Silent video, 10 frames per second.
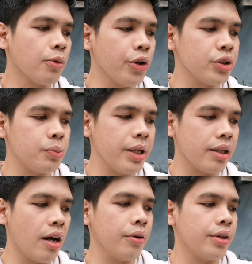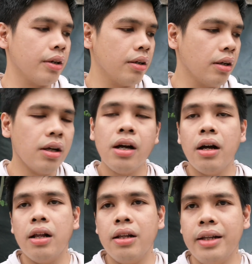I'm going to speak louder.
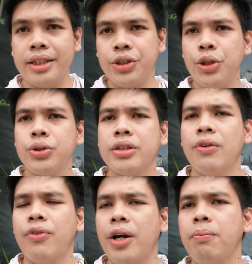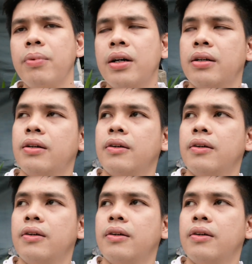Let's use the verb.